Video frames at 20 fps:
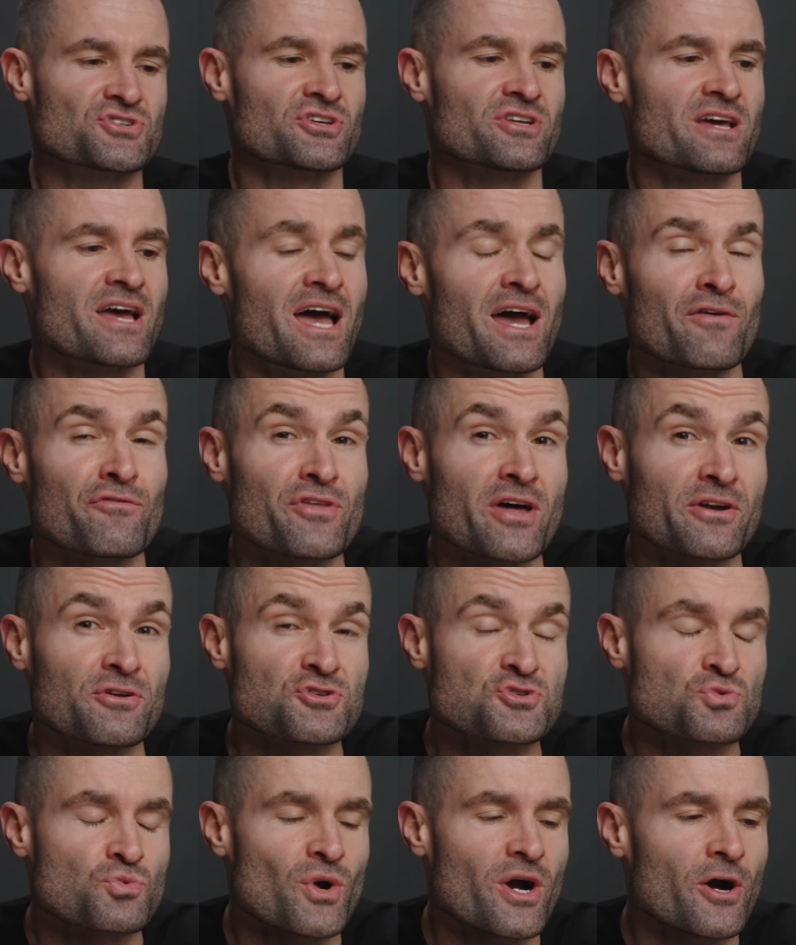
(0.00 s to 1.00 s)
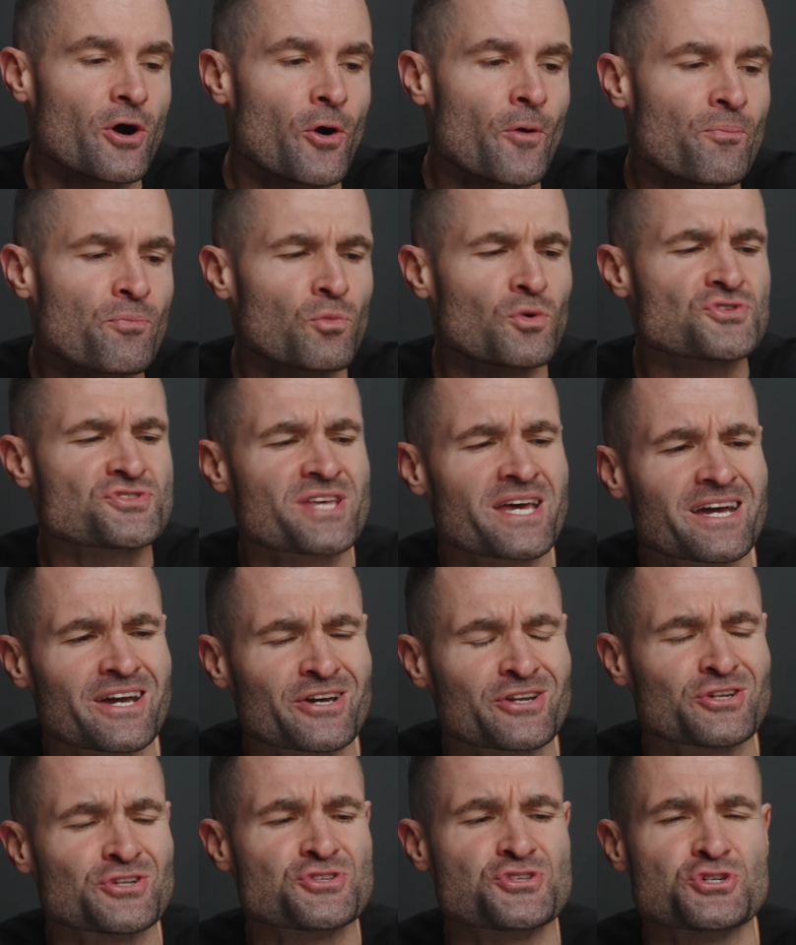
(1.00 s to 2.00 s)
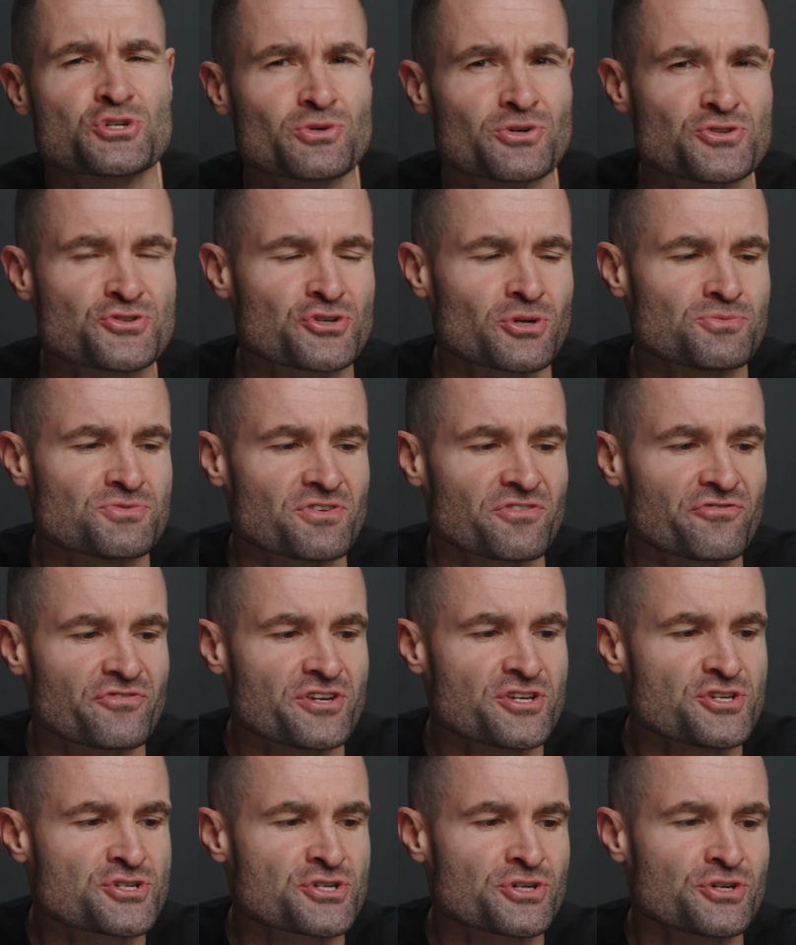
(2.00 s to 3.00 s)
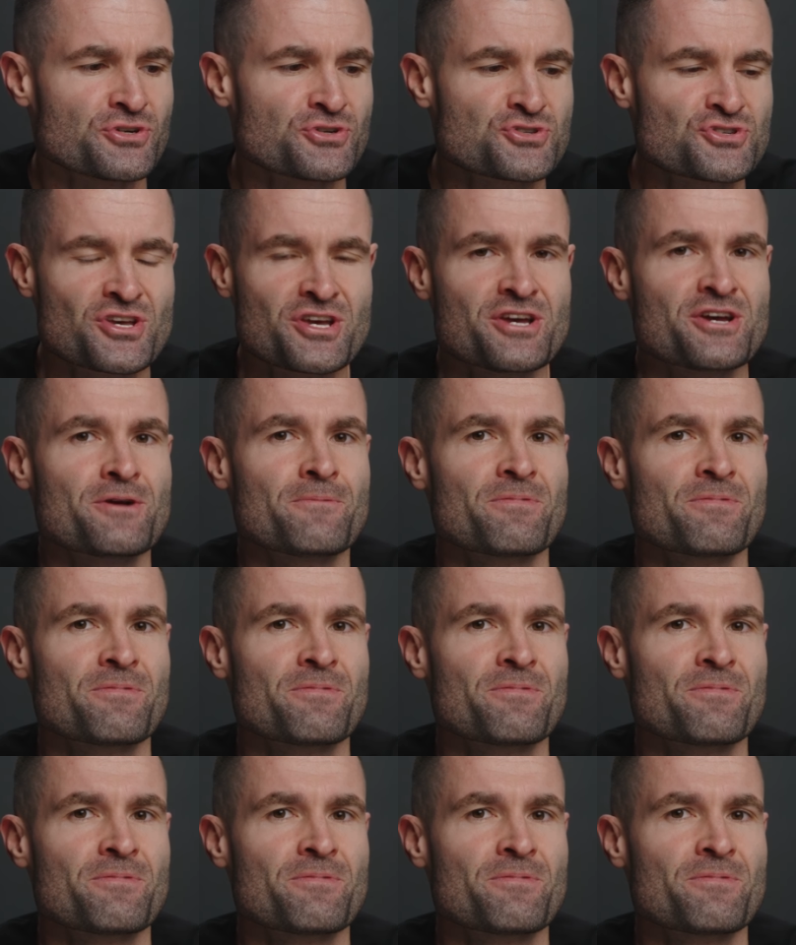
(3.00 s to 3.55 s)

is gonna have that as well. What's that gonna do in terms of features?